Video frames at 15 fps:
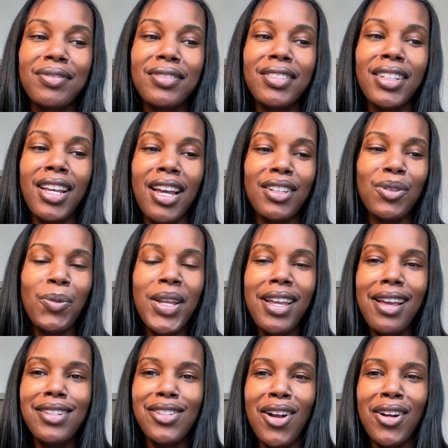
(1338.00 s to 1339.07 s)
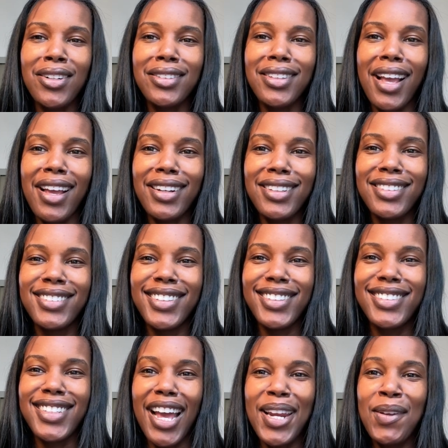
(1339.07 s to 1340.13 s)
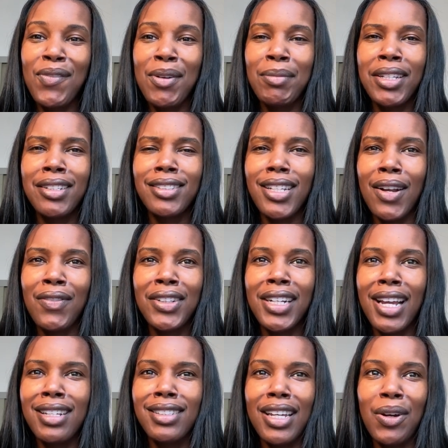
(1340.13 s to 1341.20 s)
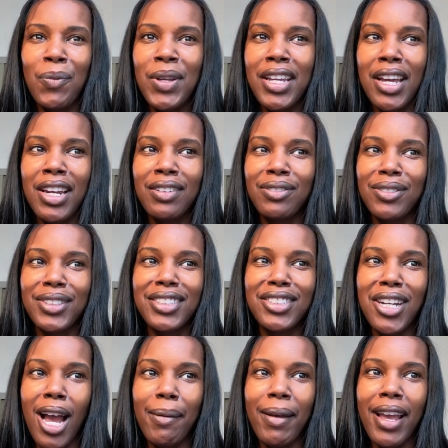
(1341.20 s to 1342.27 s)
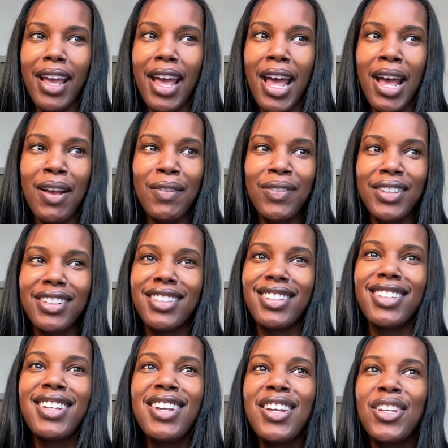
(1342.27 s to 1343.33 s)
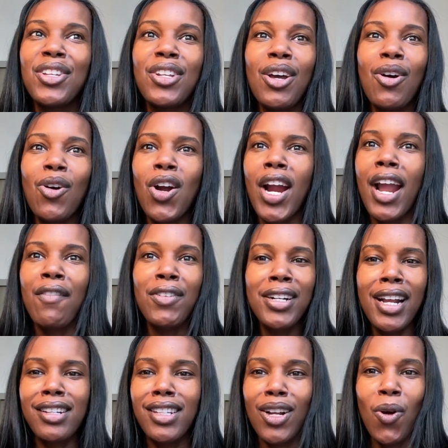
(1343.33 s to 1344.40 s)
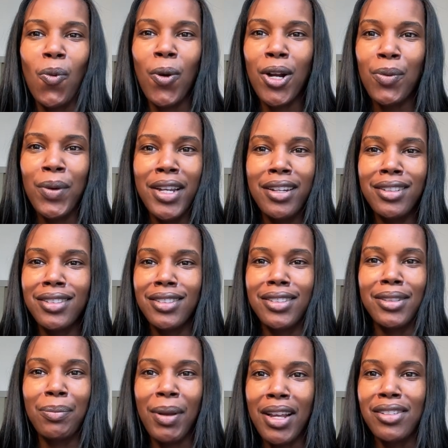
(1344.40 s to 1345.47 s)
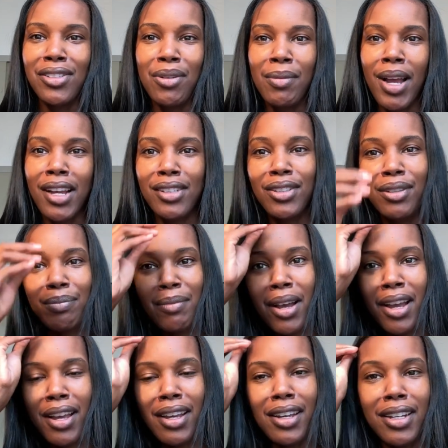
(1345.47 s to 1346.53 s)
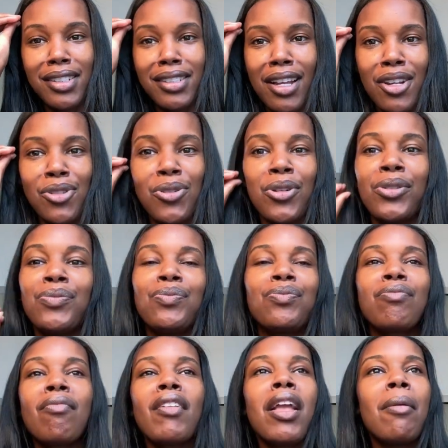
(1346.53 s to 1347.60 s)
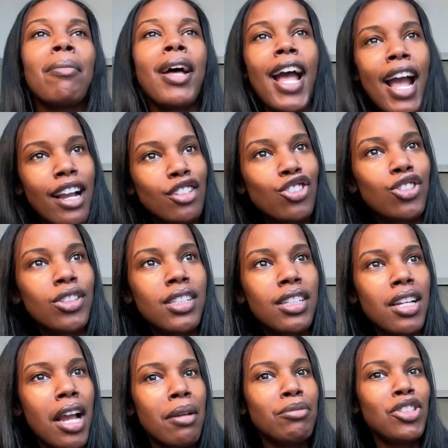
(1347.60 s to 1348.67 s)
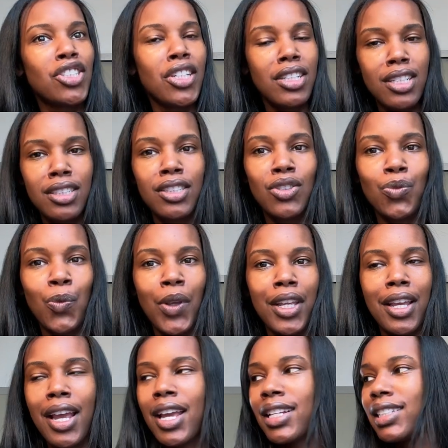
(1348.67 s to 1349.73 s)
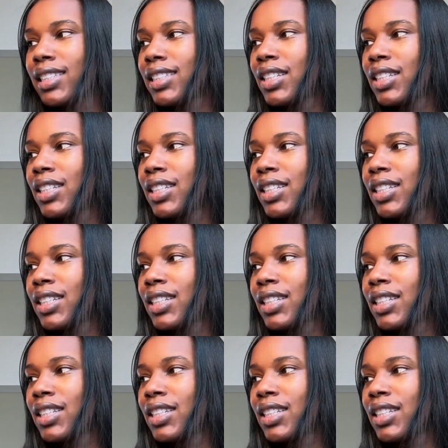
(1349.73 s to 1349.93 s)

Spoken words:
Yeah, the weekends aren't that exciting for me because every day is like a weekend with the job I have, or every day is like a work week. It just depends on my schedule. But actually, I'm chilling this weekend.